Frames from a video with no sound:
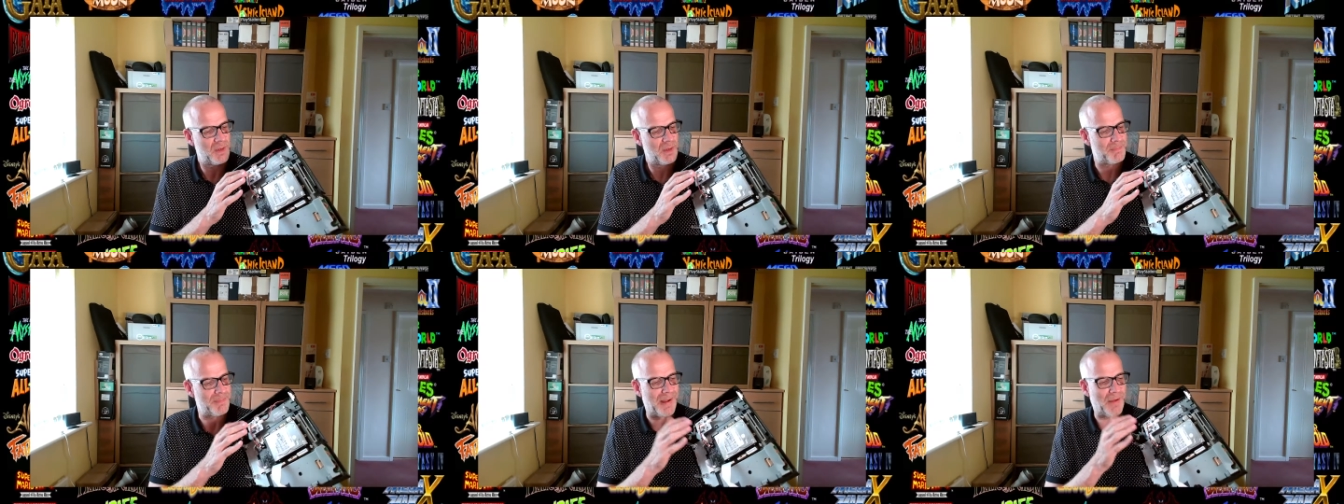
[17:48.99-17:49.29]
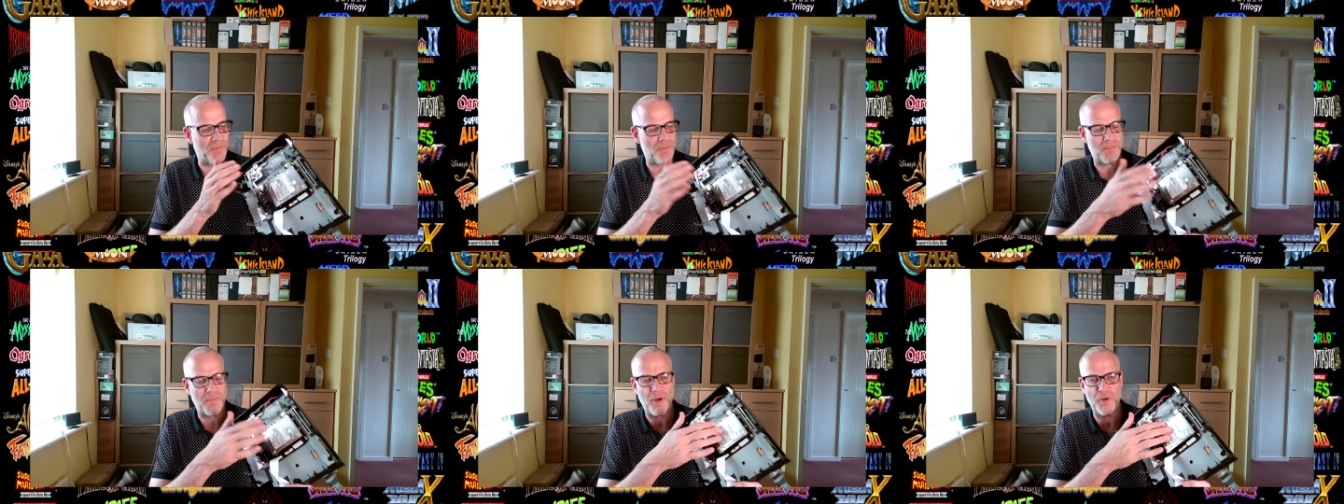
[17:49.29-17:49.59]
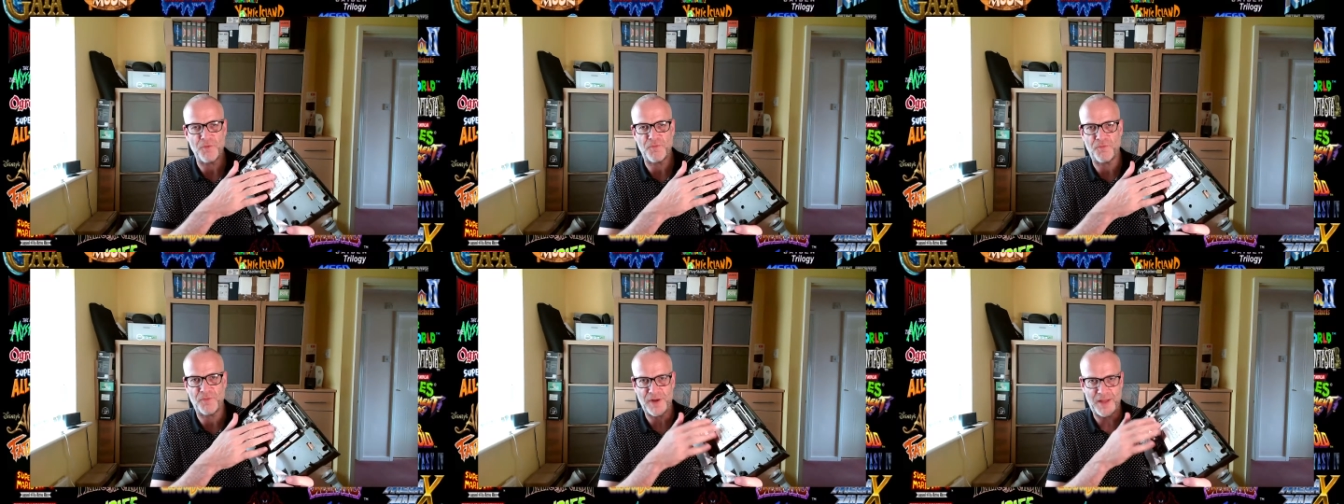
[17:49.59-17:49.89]

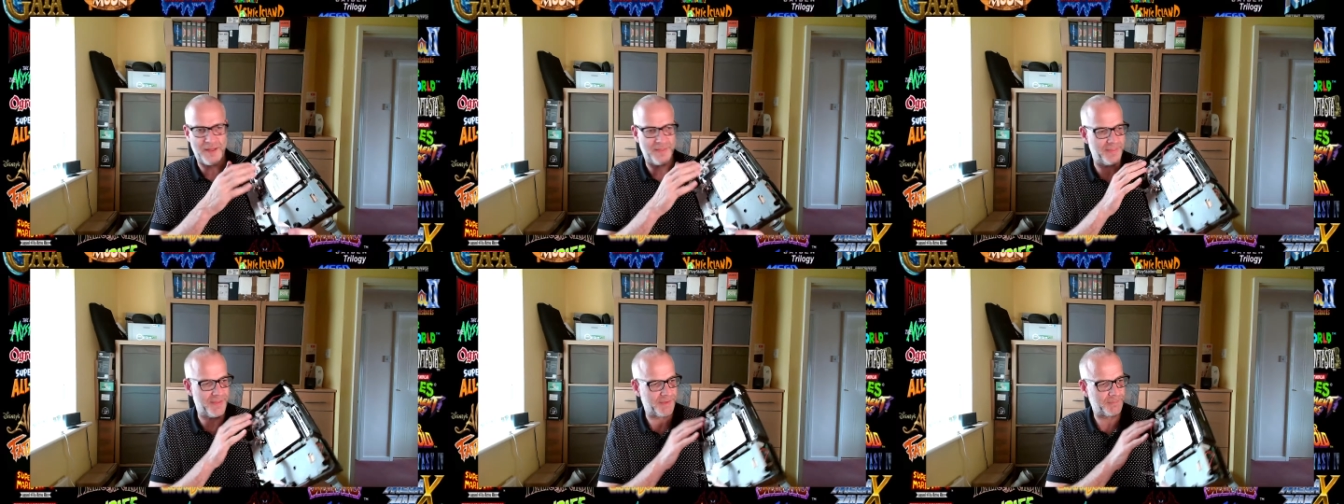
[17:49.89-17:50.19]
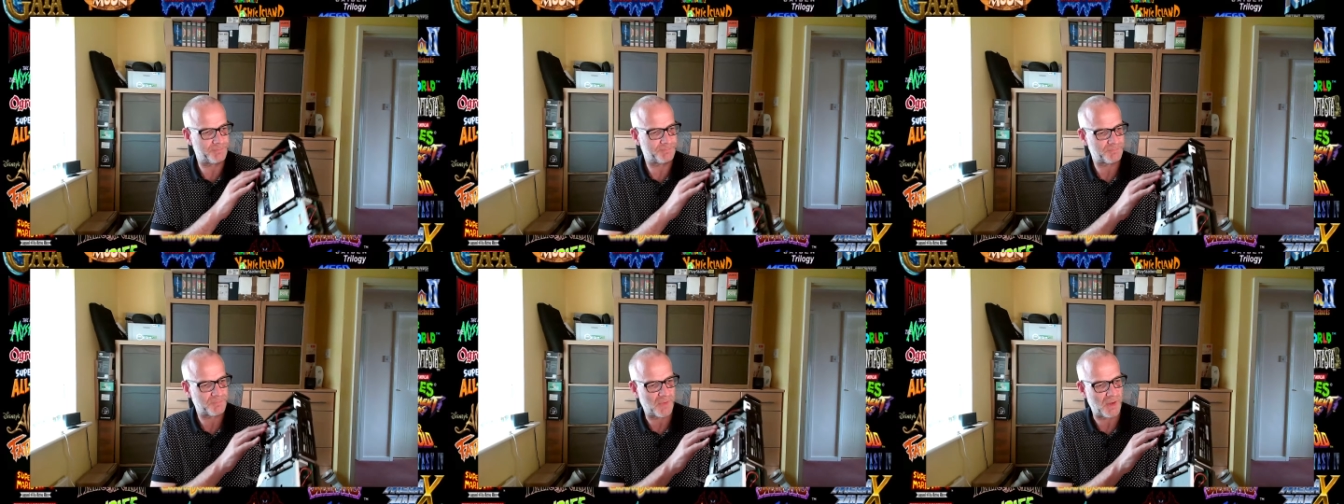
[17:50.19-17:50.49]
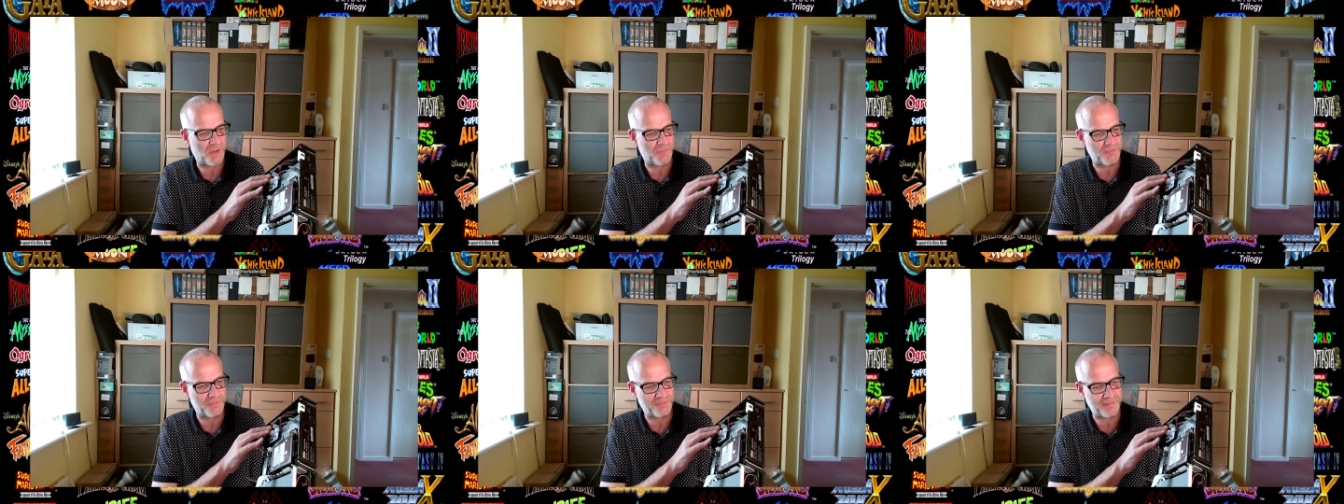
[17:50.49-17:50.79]
mode flat then
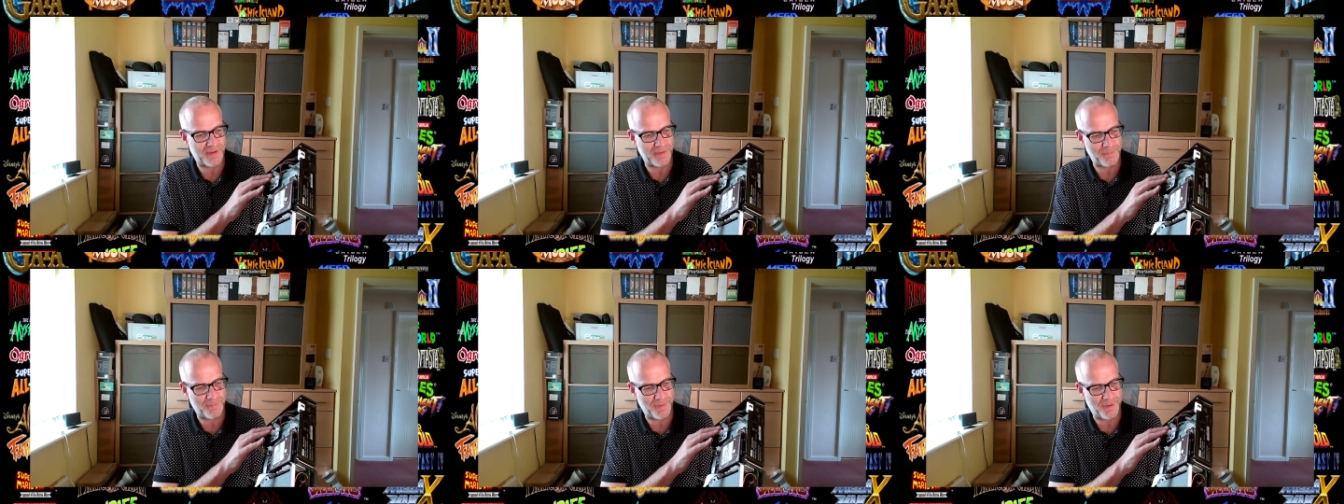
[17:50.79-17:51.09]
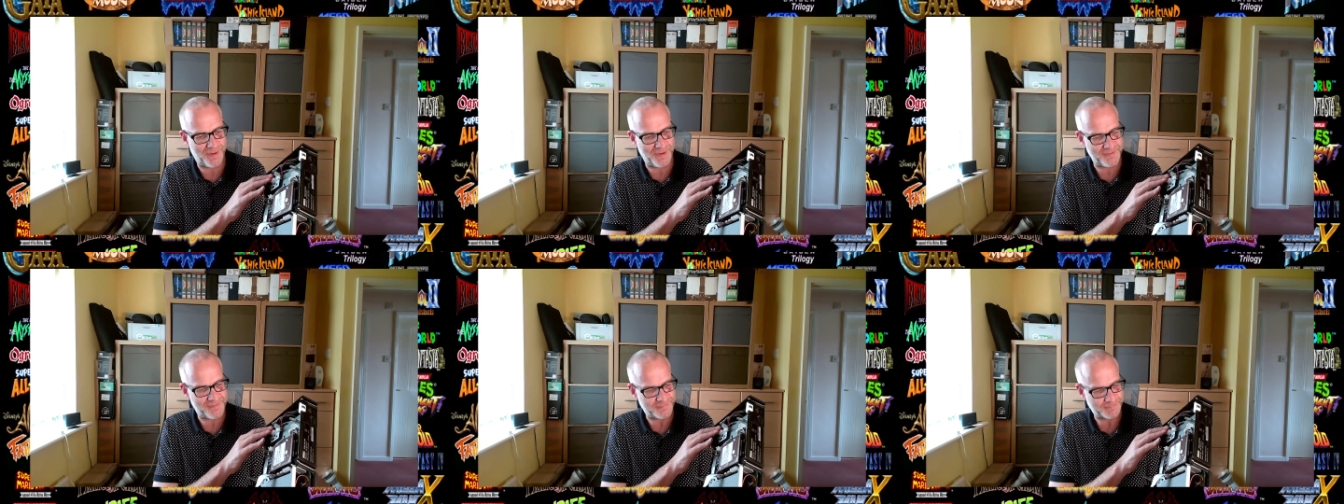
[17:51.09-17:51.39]
on the same plate.